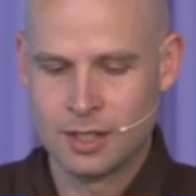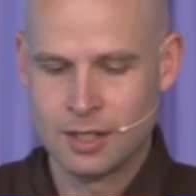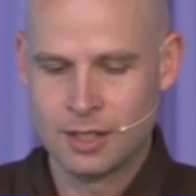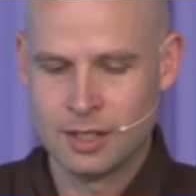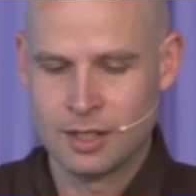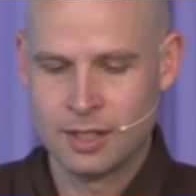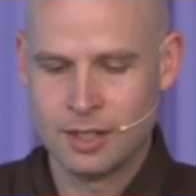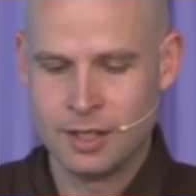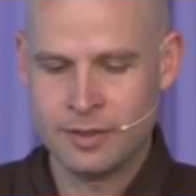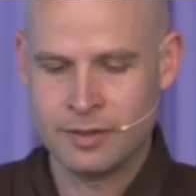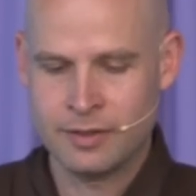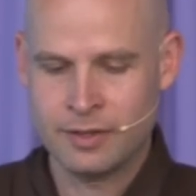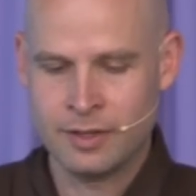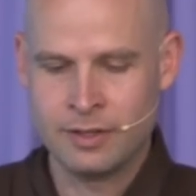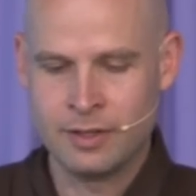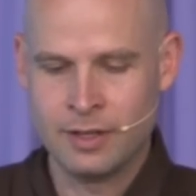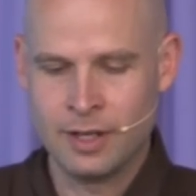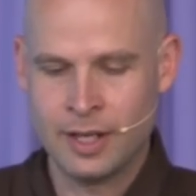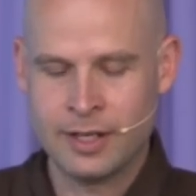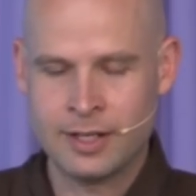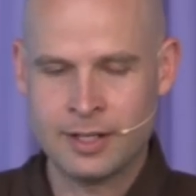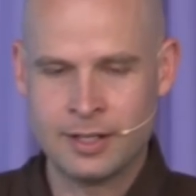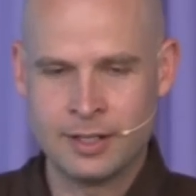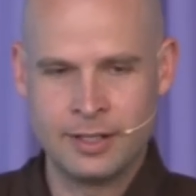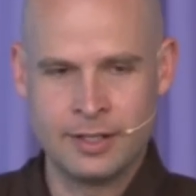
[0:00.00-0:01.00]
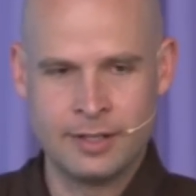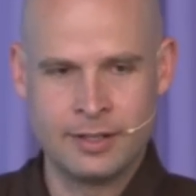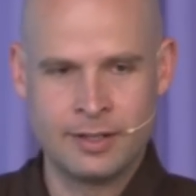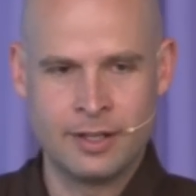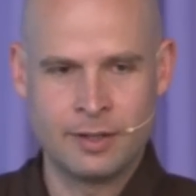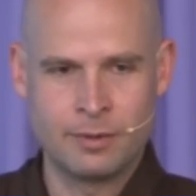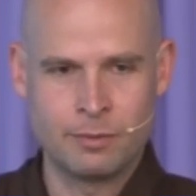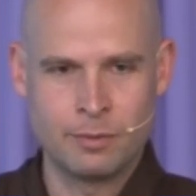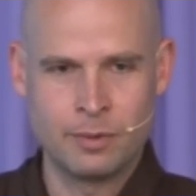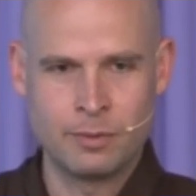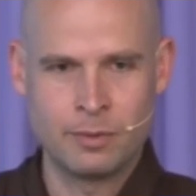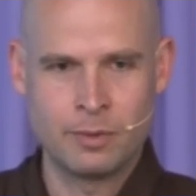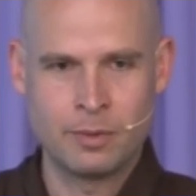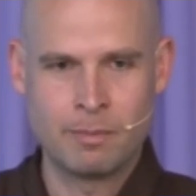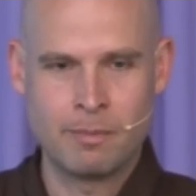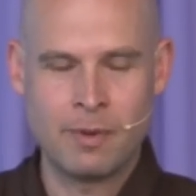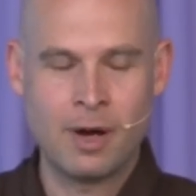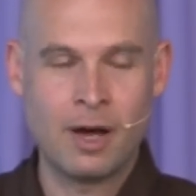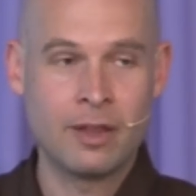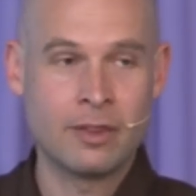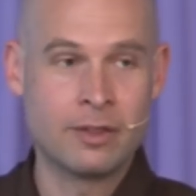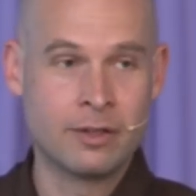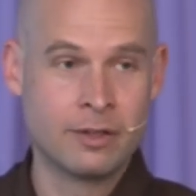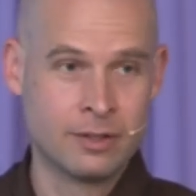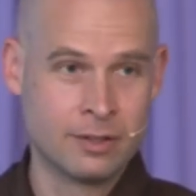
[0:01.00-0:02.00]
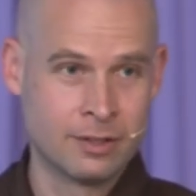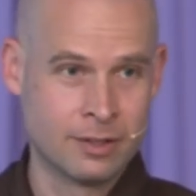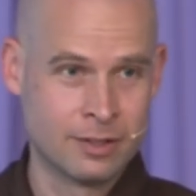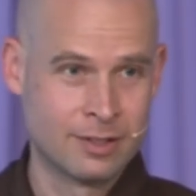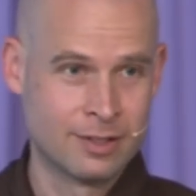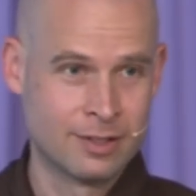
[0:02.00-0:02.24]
it's unlikely that we would bother